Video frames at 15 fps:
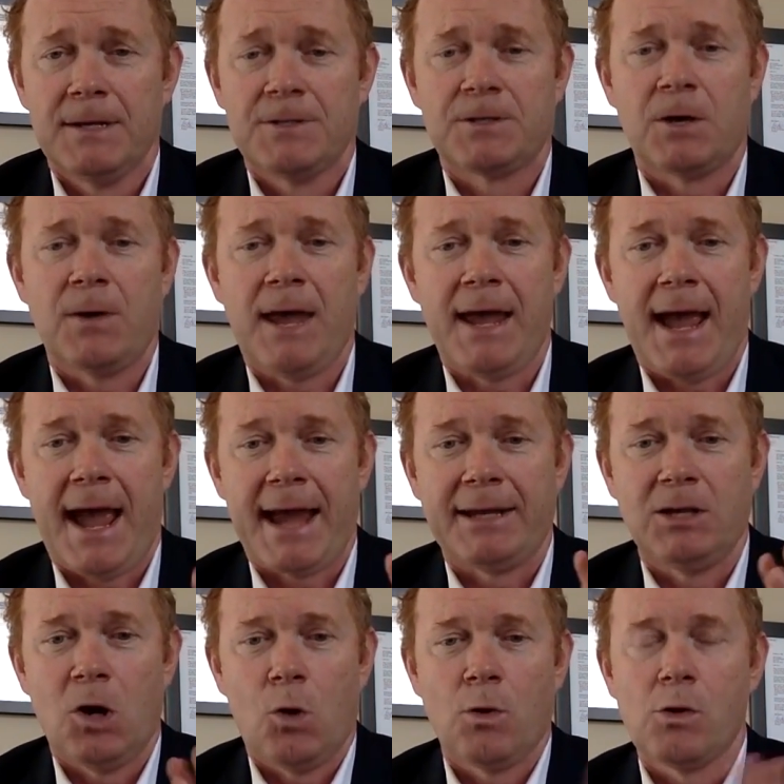So, hey,
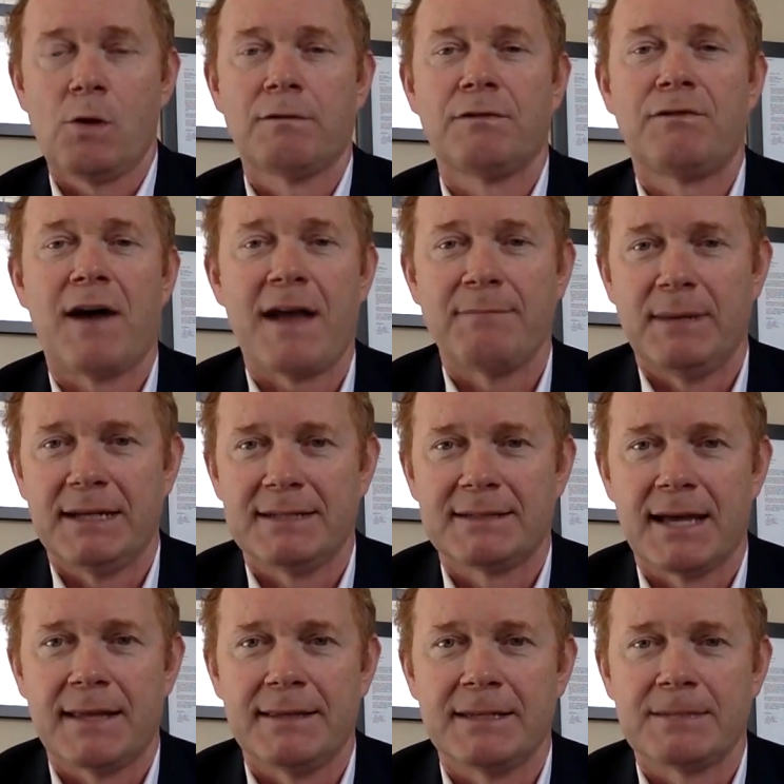I know we're over 5
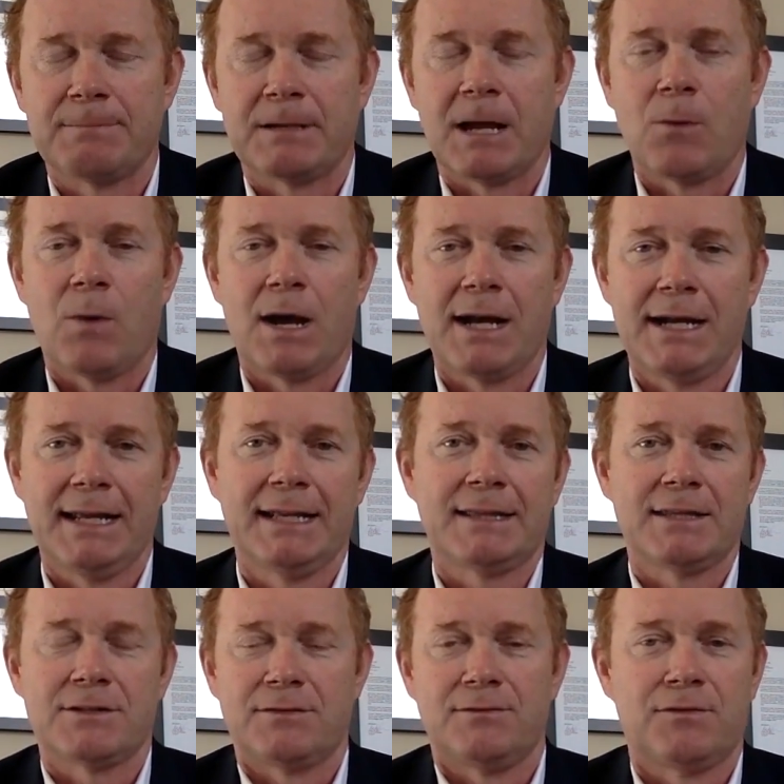minutes on this, but I wanted to
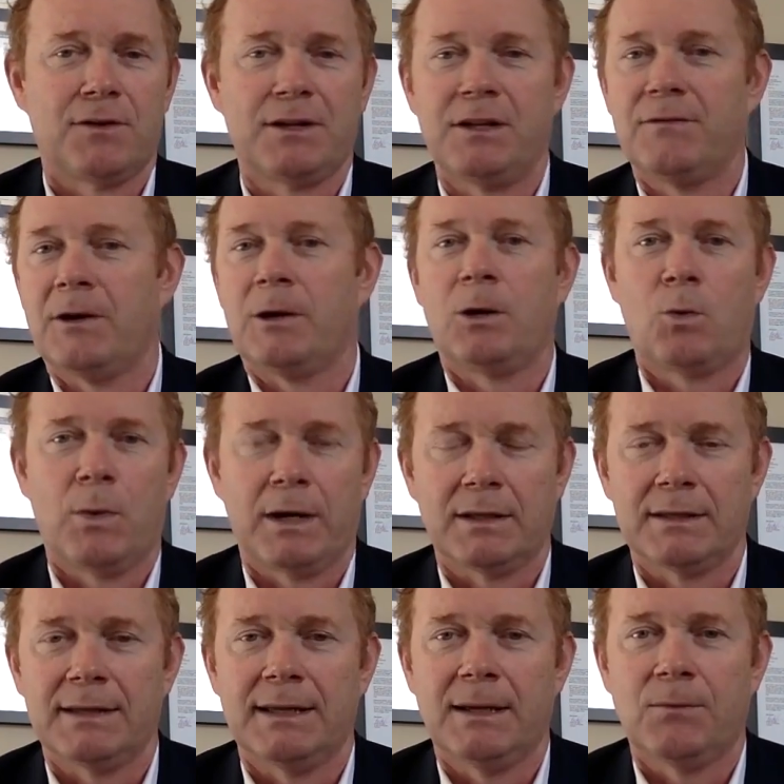get this in front of you very
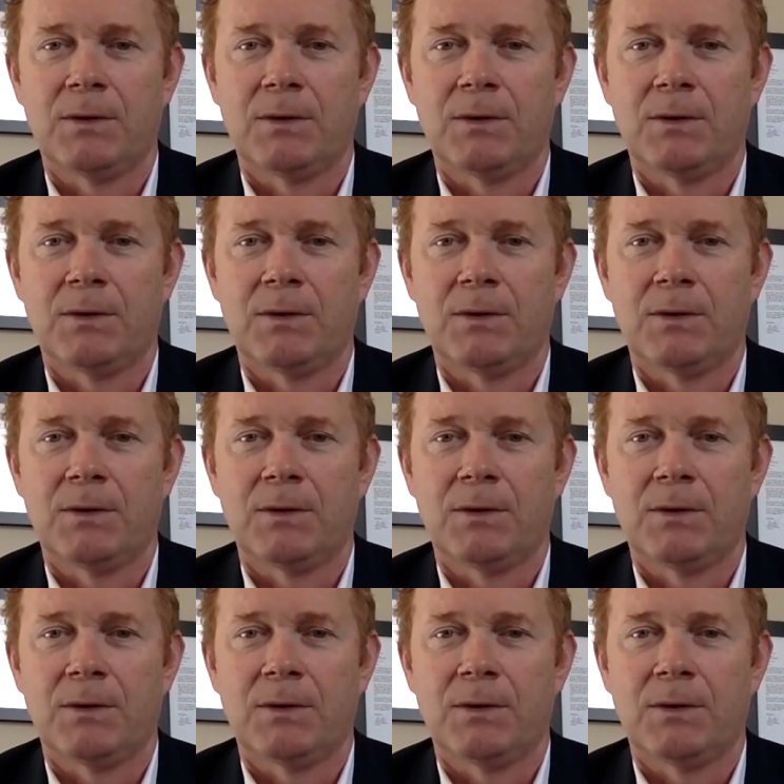quickly.